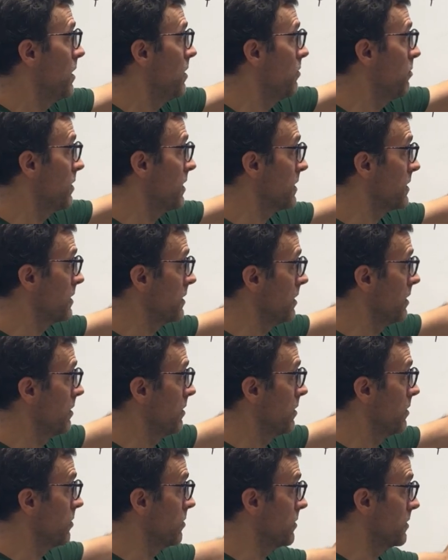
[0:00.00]
we still
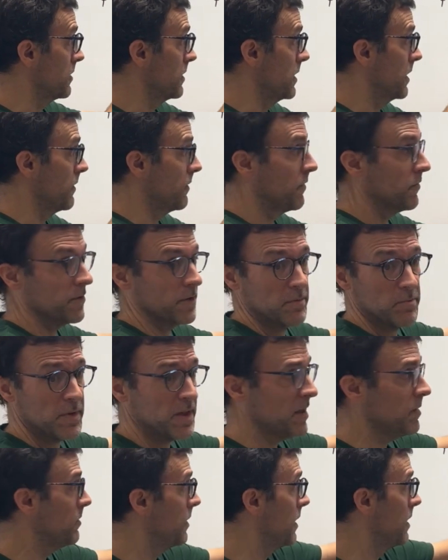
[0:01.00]
conserve three
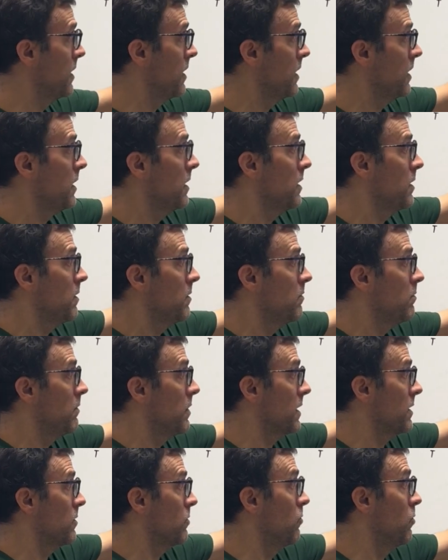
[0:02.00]
minima,
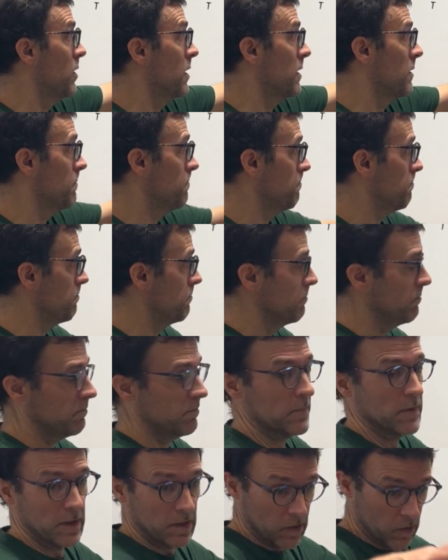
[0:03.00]
but where
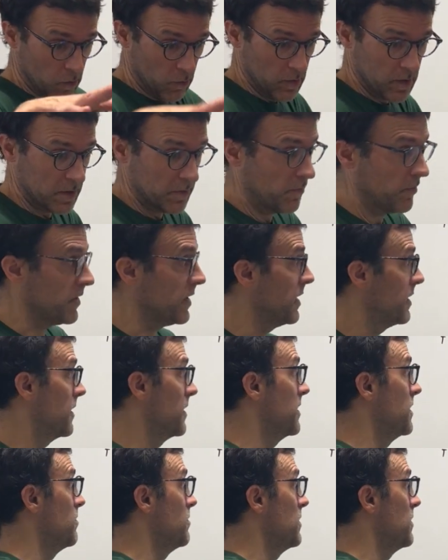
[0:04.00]
the lowest free energy